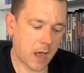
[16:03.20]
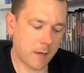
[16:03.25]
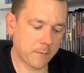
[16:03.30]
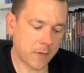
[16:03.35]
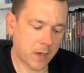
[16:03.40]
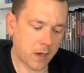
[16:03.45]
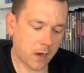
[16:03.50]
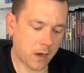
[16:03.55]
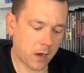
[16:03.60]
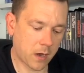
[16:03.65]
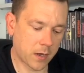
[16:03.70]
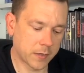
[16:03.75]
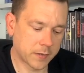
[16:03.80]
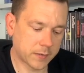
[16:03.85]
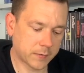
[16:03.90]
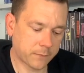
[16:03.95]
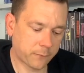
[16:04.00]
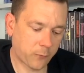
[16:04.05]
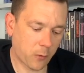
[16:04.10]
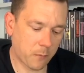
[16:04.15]

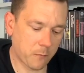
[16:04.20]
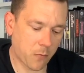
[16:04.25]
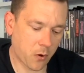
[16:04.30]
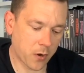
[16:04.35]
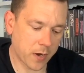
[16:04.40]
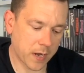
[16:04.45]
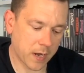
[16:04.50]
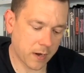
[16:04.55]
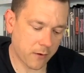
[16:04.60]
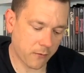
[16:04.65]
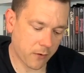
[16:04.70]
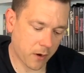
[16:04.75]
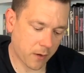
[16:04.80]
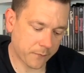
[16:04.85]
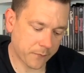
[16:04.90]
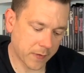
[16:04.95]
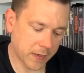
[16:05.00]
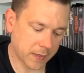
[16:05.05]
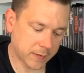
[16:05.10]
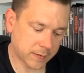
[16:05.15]
cards from my
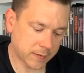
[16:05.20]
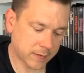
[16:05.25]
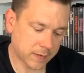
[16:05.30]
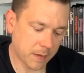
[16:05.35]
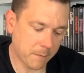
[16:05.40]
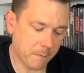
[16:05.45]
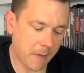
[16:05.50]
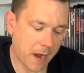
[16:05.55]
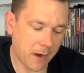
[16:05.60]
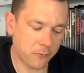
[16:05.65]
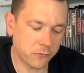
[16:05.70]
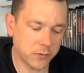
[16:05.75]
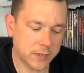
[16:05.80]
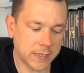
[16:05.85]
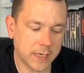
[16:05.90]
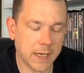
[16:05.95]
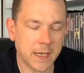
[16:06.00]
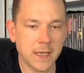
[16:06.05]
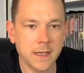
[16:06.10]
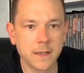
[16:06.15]
era. The Mountie.